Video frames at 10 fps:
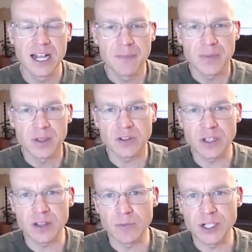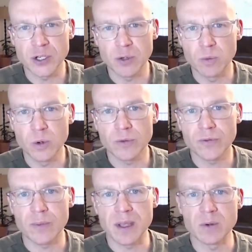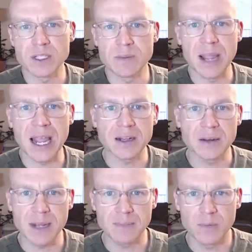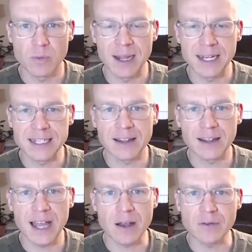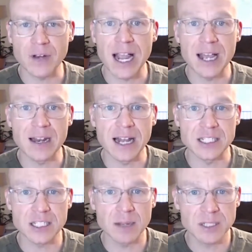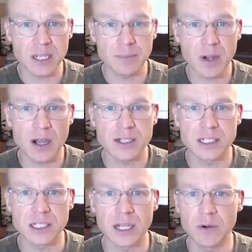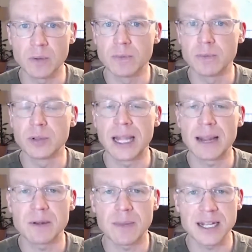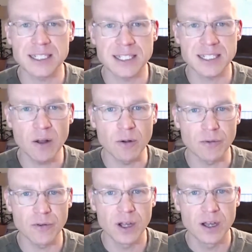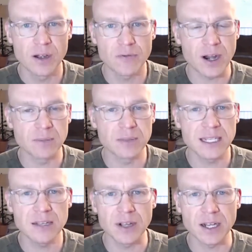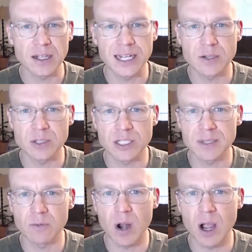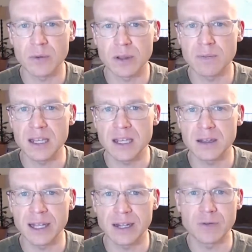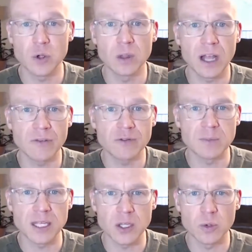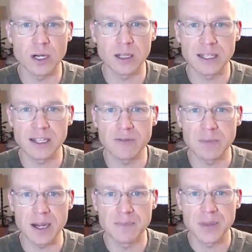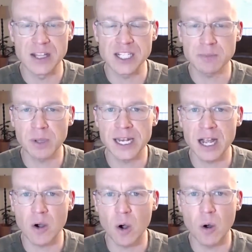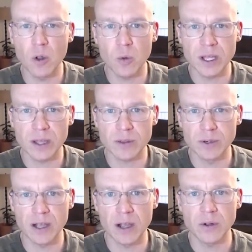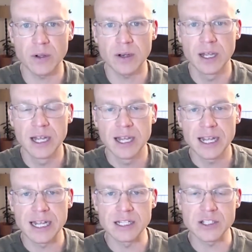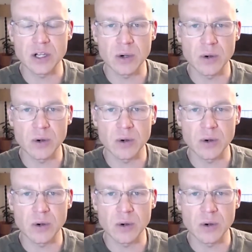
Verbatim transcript: see the original wound for me was abandonment. When my dad left, I had at some subconscious level blamed myself for him leaving. Like there was something wrong with me. Like if you loved me, you were gonna leave me. And this played out all the way through adulthood. And so,